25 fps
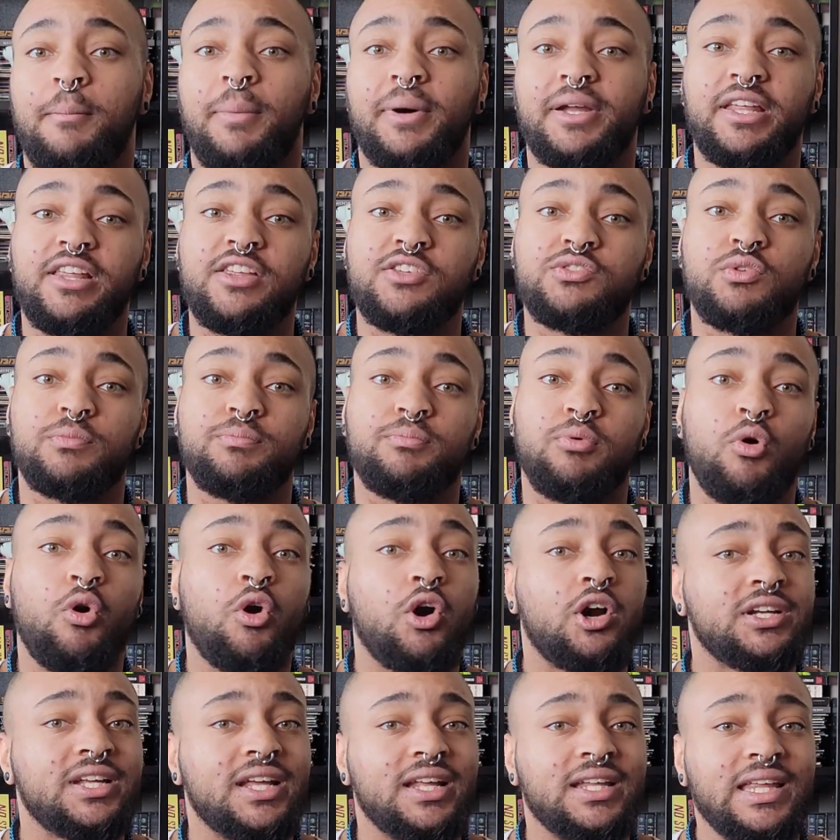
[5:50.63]
but it is
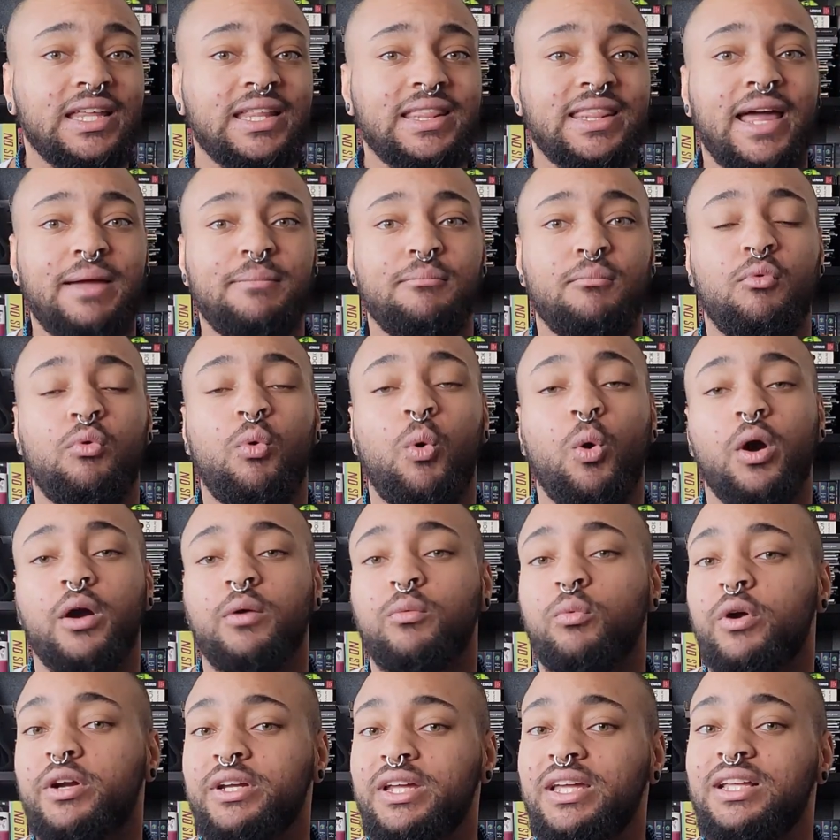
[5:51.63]
reported that more
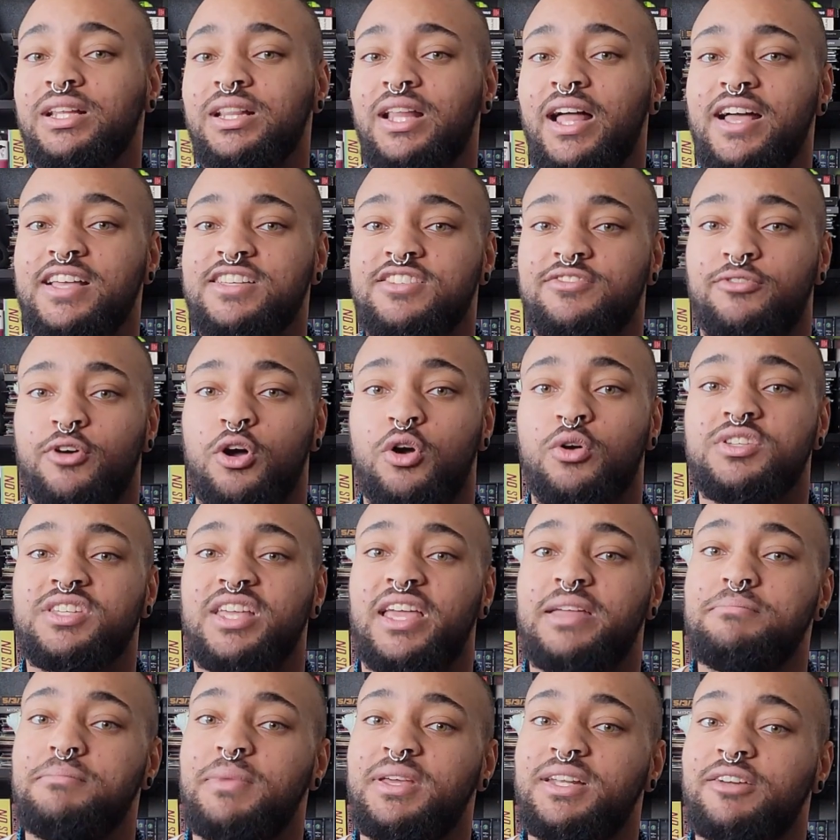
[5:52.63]
working class folks
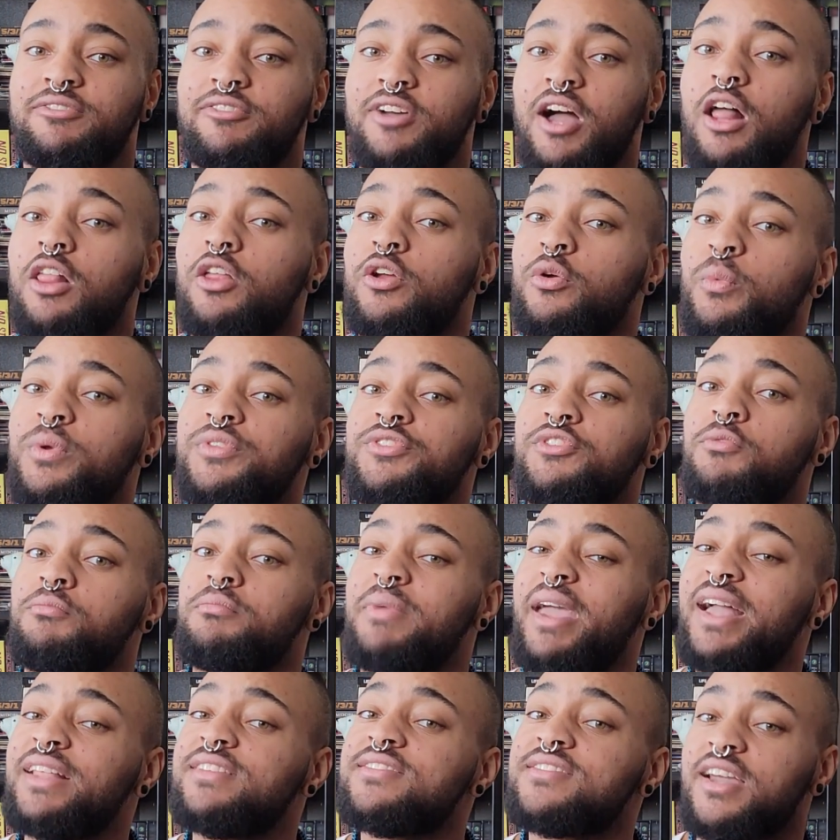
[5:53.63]
and men of color went to
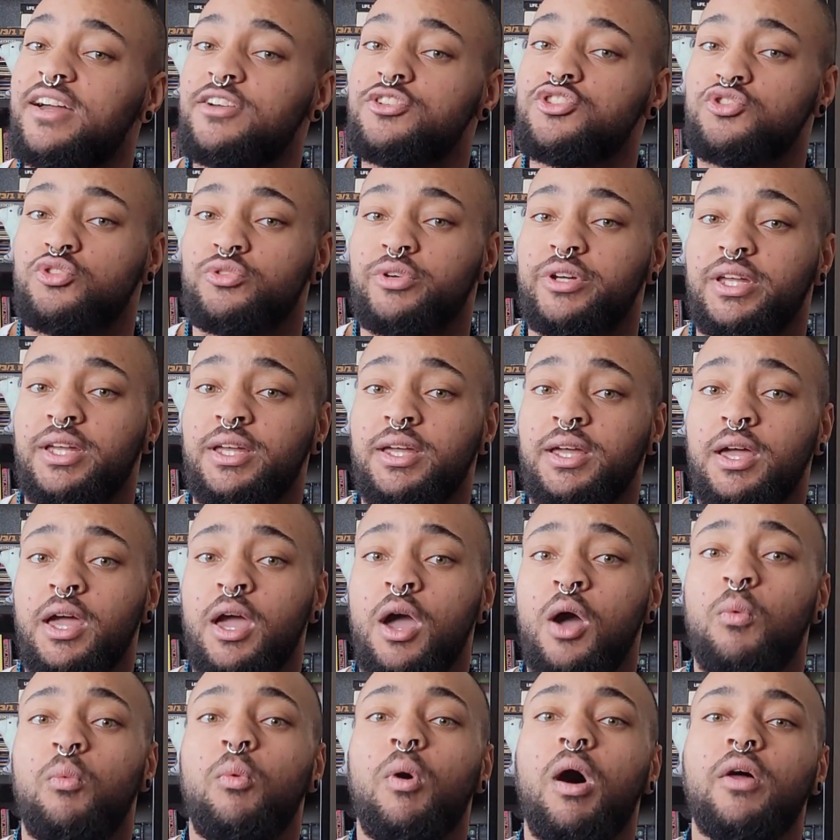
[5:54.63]
Man's Country,
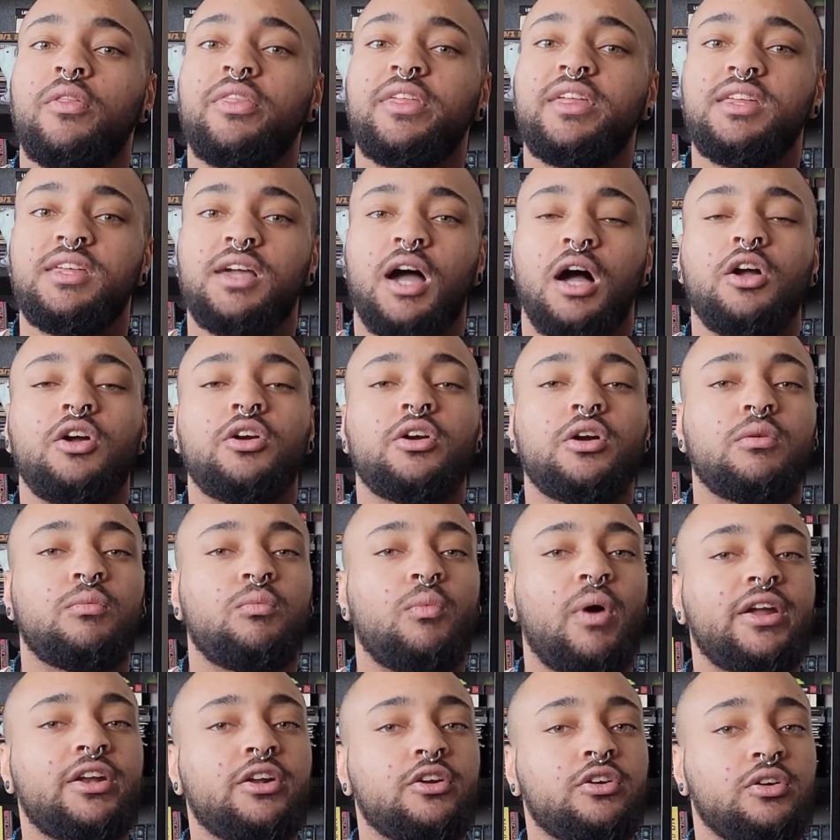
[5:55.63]
while the younger,
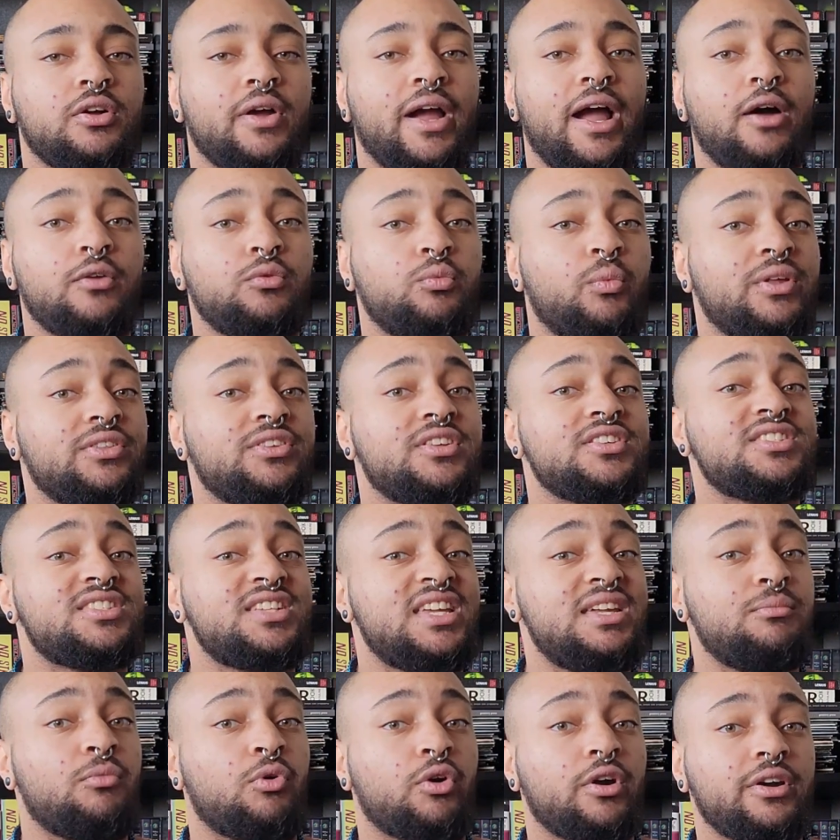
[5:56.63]
whiter crowd went to
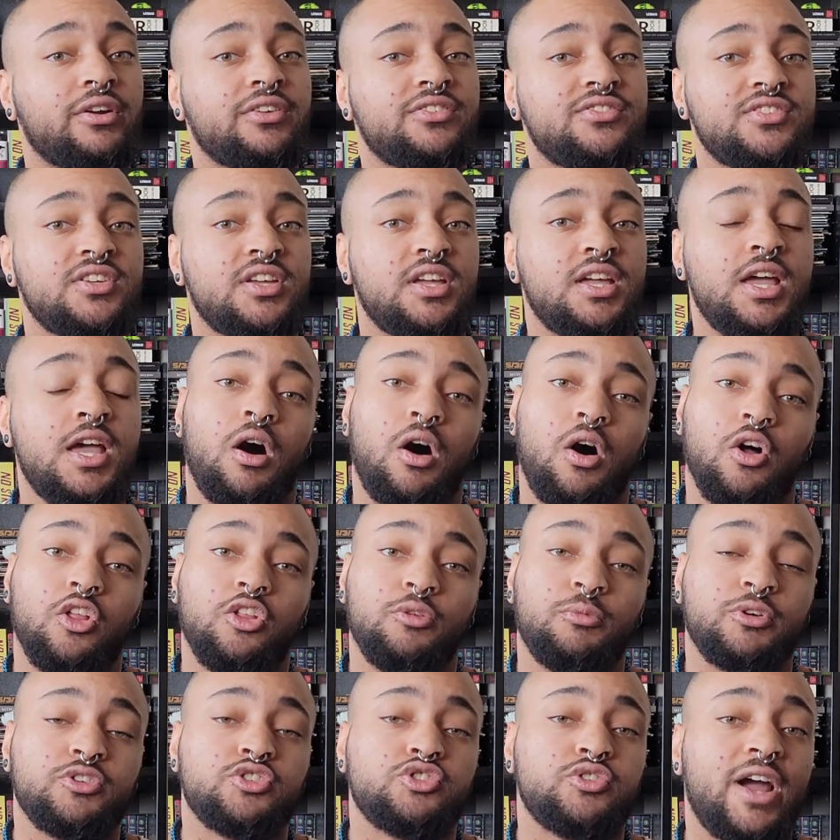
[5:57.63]
Steamworks. All the
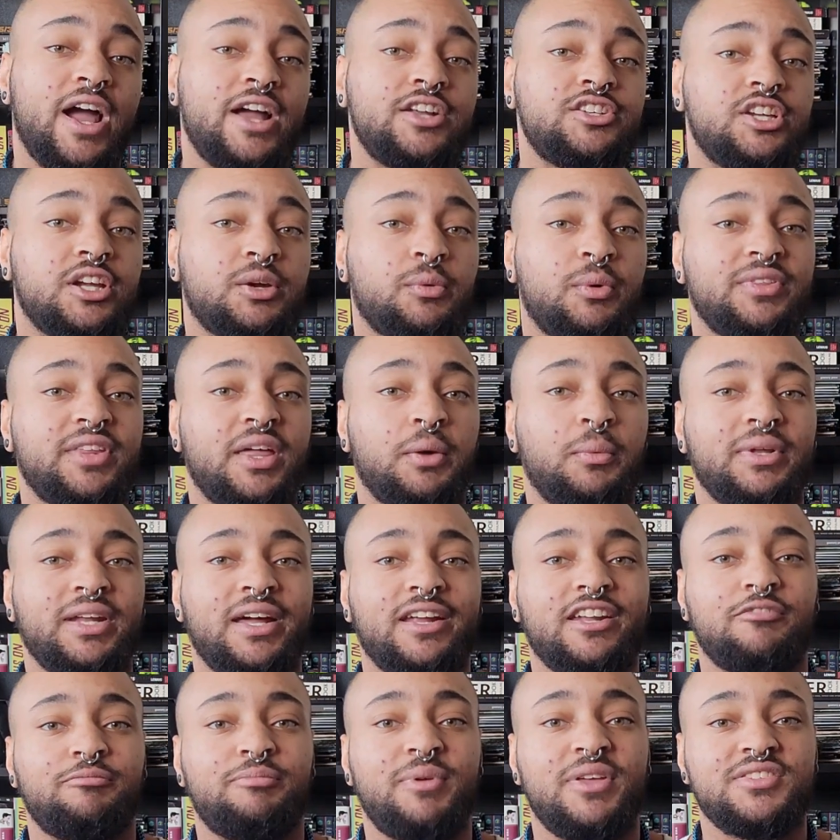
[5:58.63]
more tragic when they went
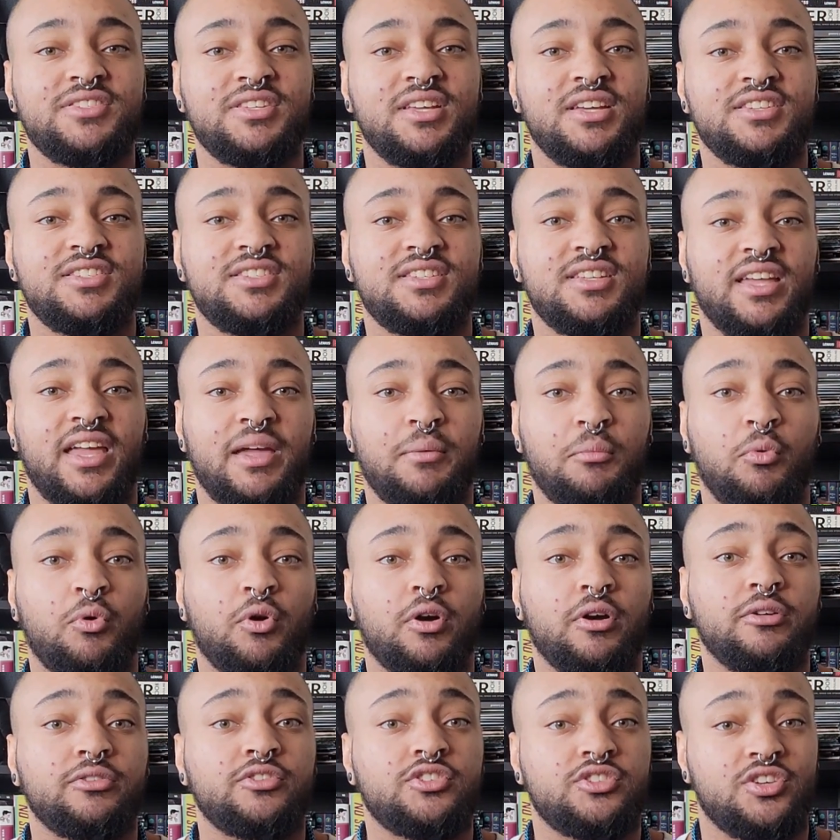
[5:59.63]
out of business and
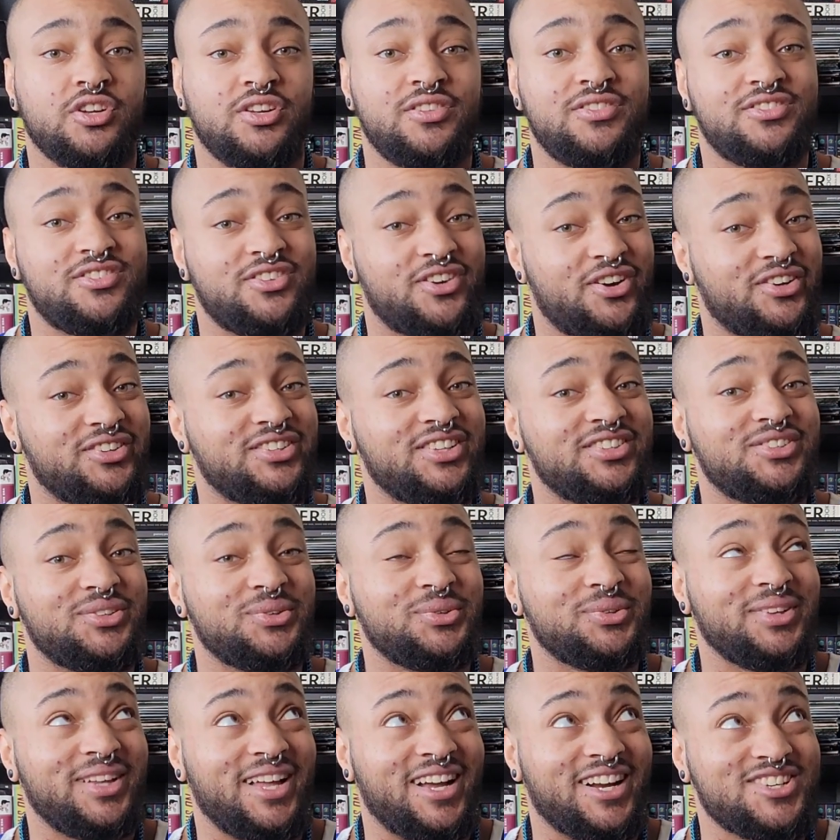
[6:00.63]
were turned to
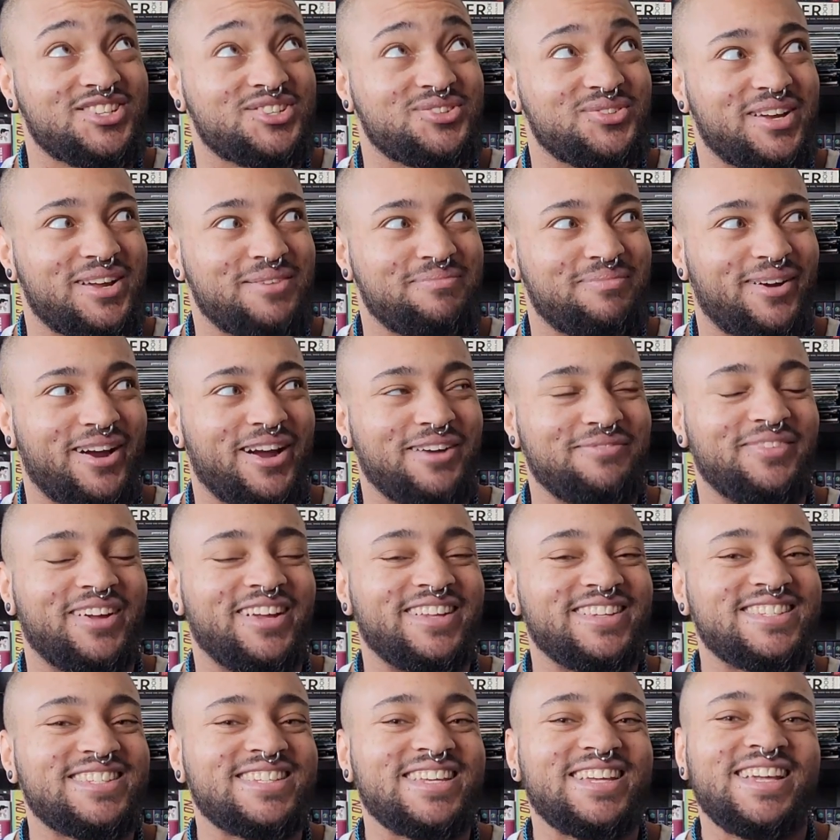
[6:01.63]
do luxury
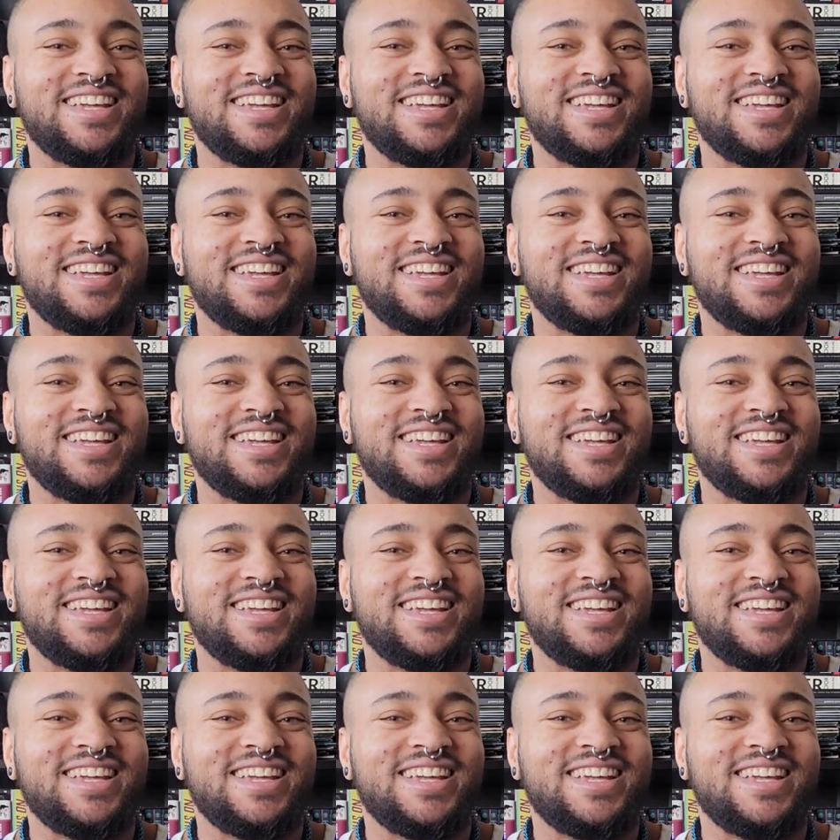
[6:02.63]
apartments.